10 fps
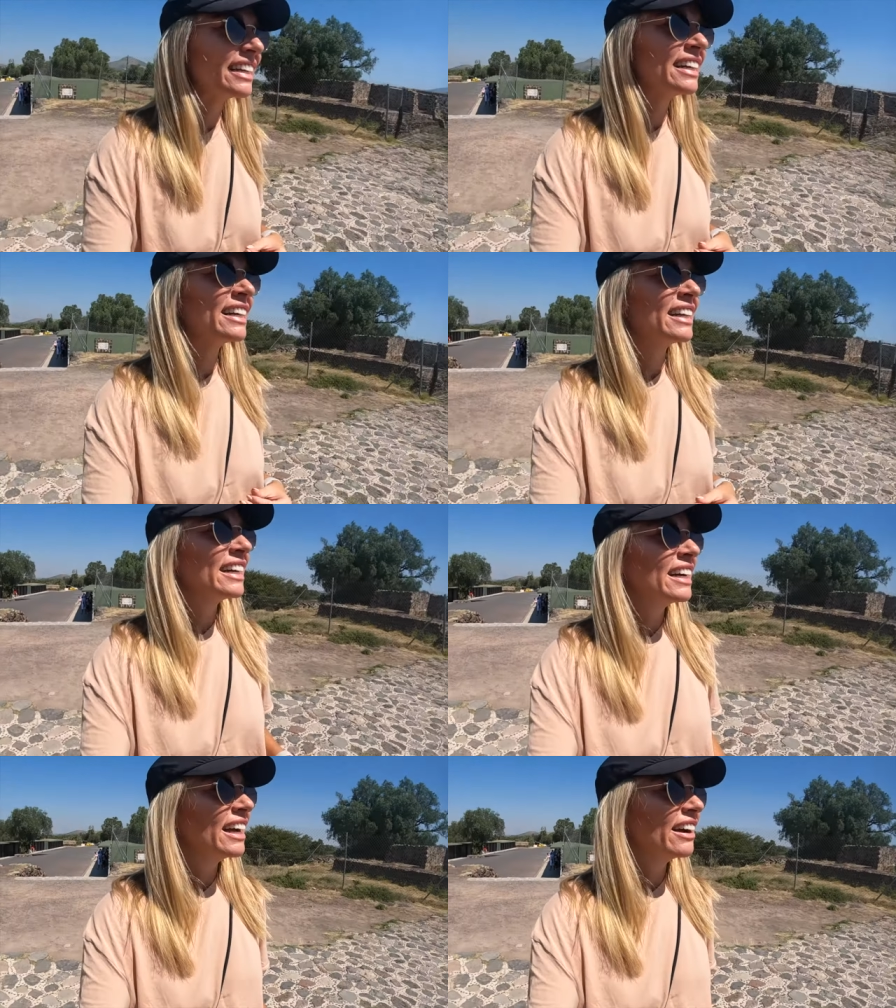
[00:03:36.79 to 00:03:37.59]
Um,
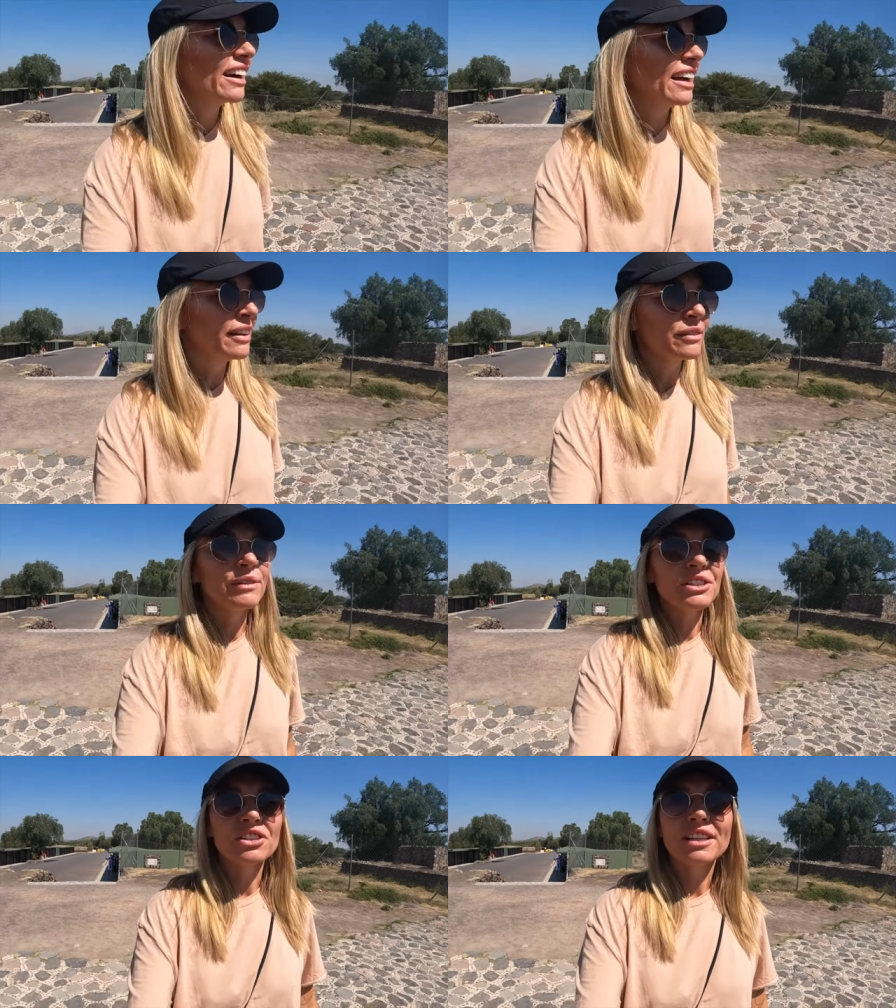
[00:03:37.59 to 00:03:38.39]
All right,
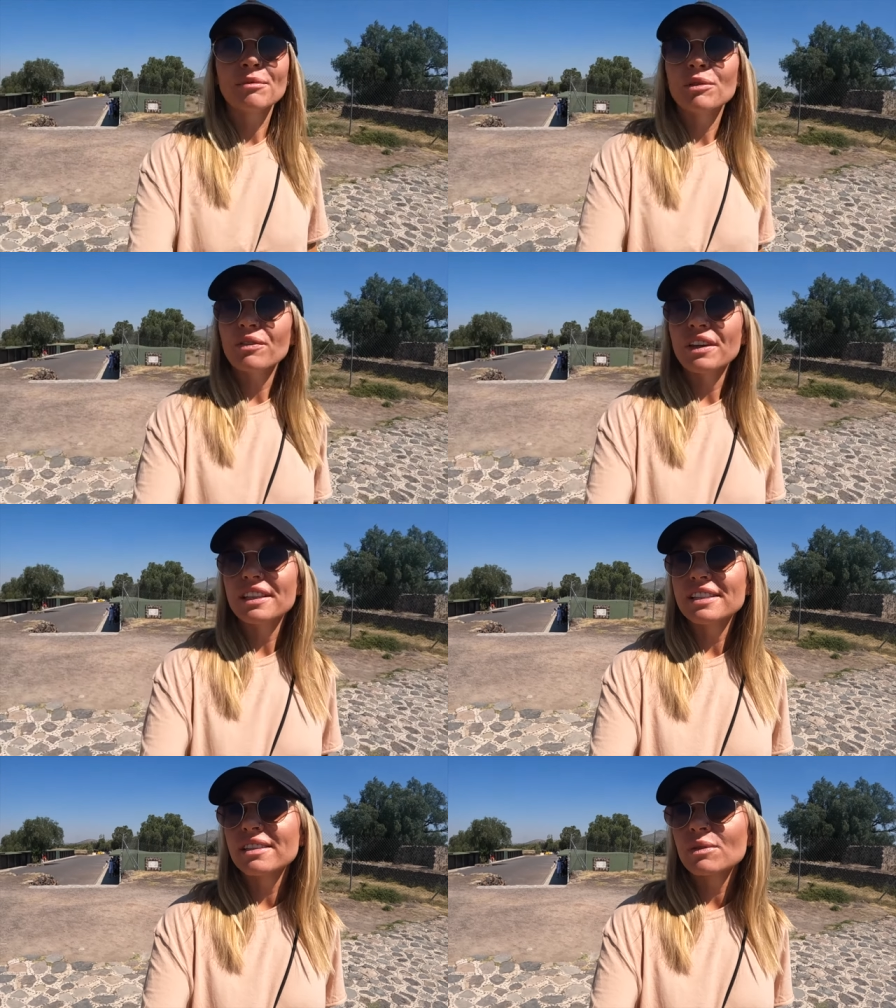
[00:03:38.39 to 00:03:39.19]
we should get moving.
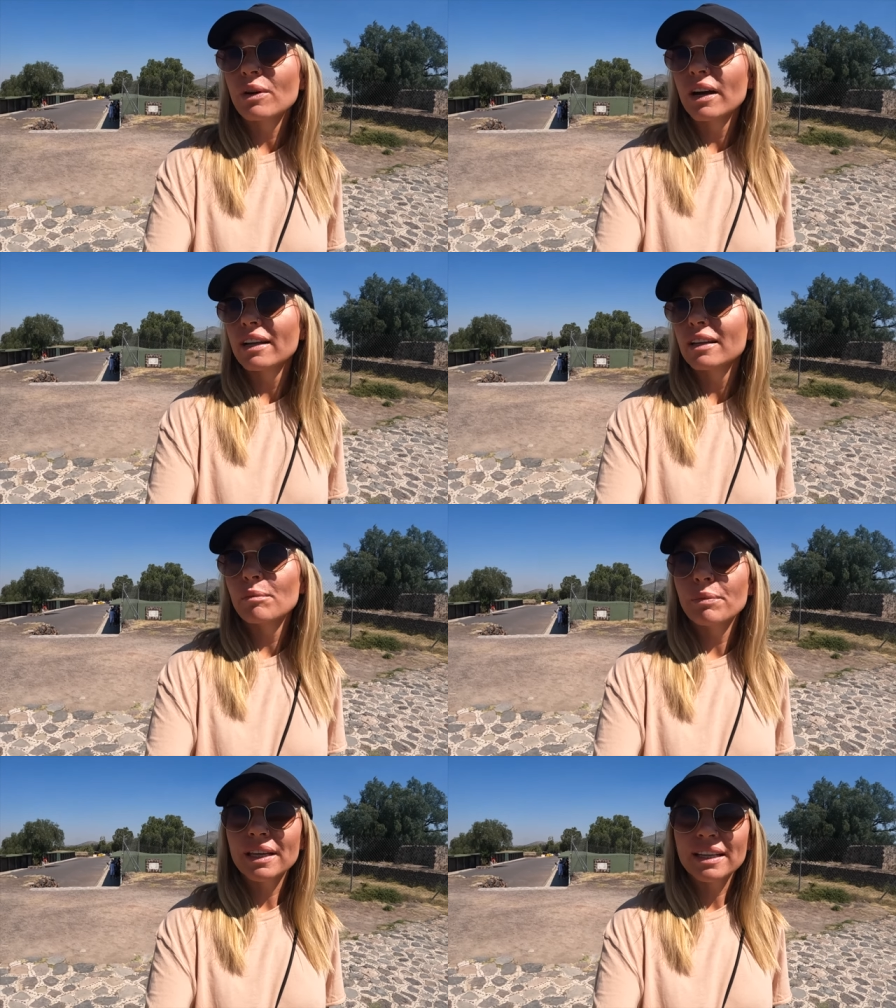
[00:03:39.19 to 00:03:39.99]
This is quite a
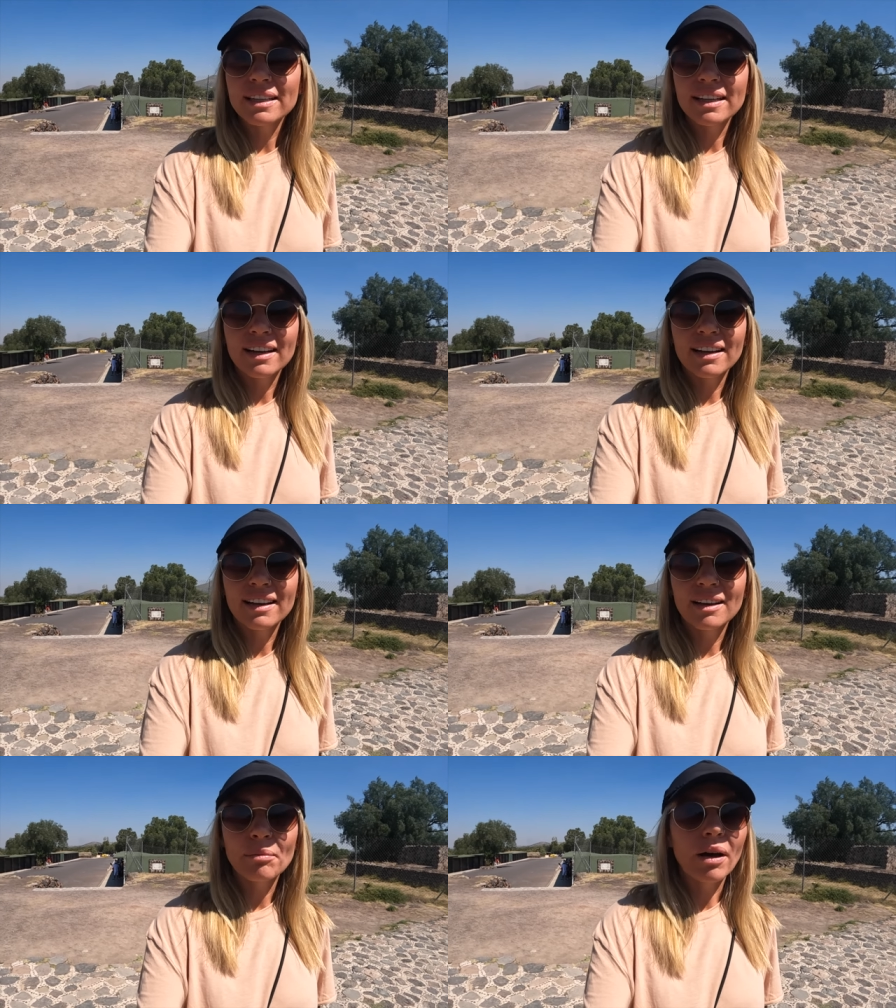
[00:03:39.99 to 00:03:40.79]
big
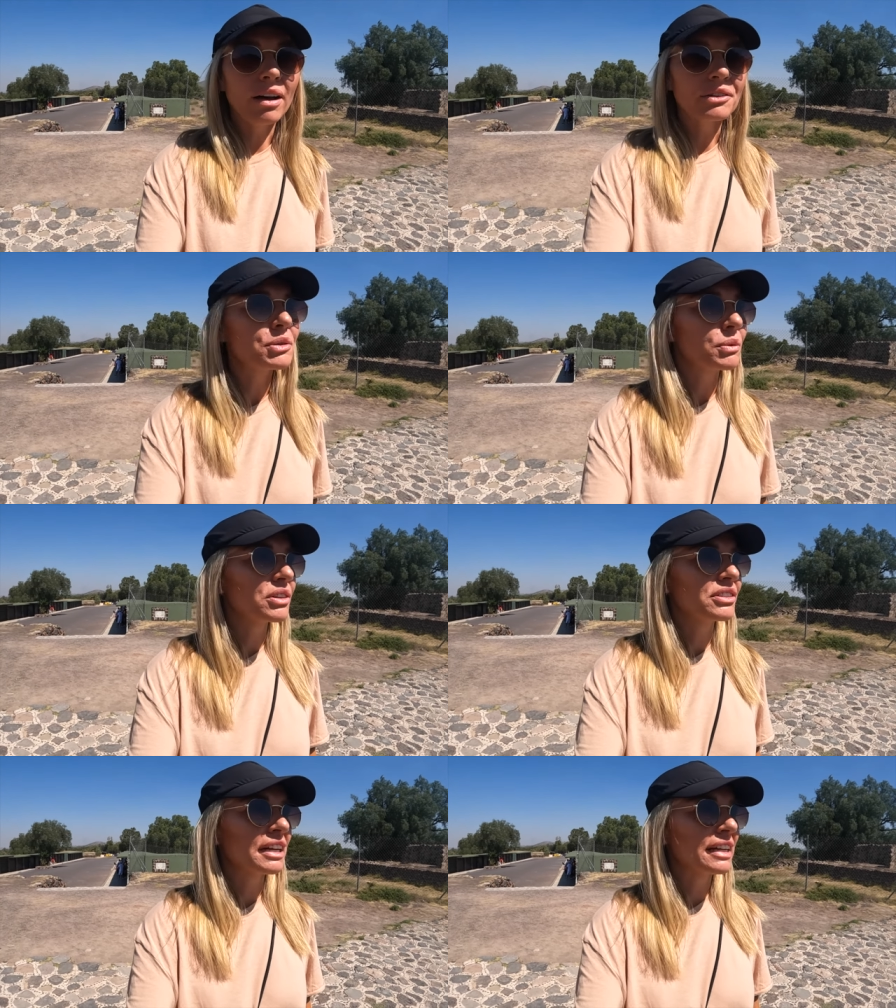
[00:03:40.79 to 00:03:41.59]
uh, park to walk around.